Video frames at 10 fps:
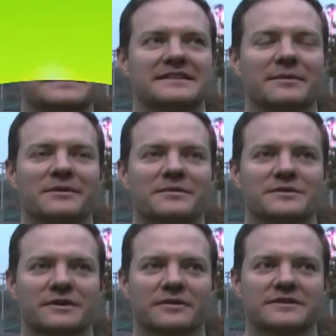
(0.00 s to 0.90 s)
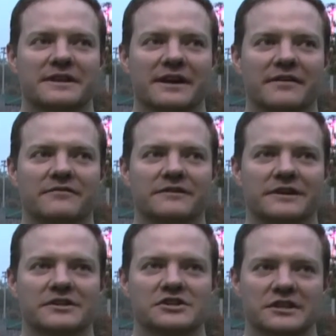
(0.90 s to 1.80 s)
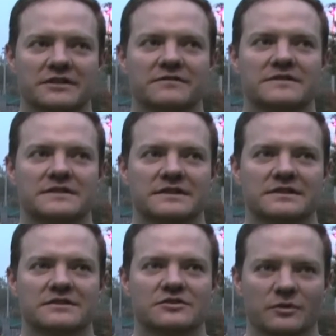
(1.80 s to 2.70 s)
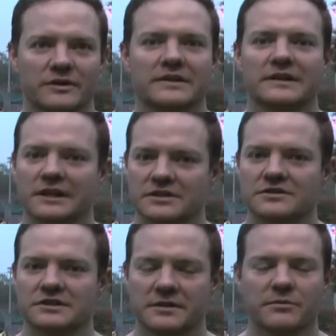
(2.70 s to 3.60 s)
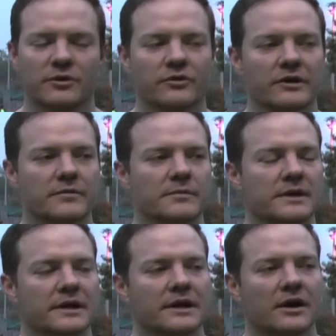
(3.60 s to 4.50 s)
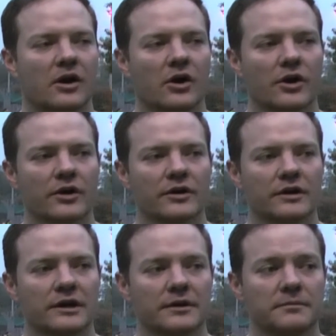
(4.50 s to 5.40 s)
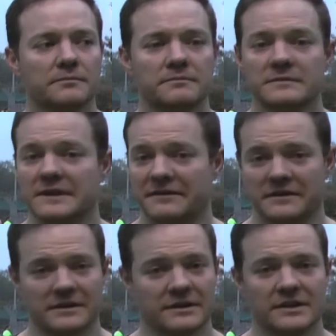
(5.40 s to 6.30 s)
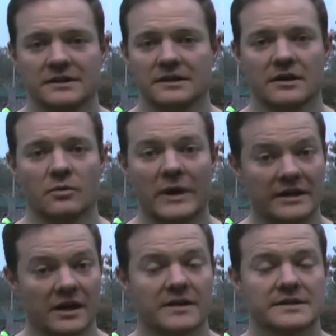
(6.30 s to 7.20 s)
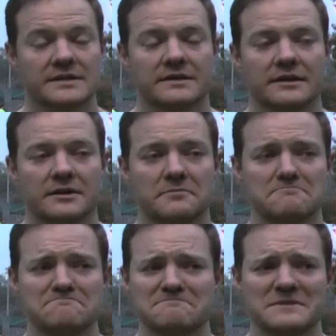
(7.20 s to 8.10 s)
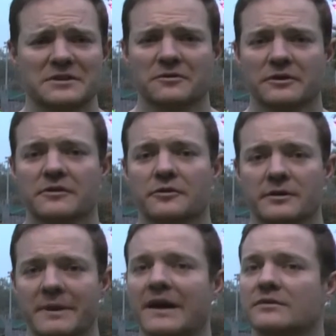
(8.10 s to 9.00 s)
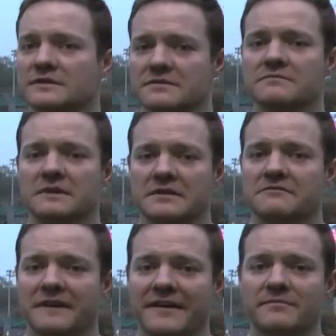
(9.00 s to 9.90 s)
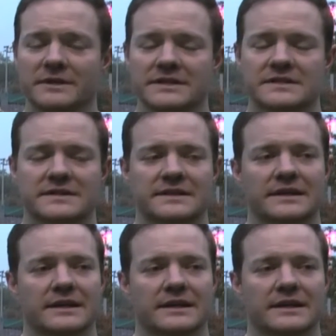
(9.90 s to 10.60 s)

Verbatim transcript: see, some of the results that I've achieved since joining the Get You in Shape program are um, definitely uh, weight loss, um, nearly 30 pounds in, in five months.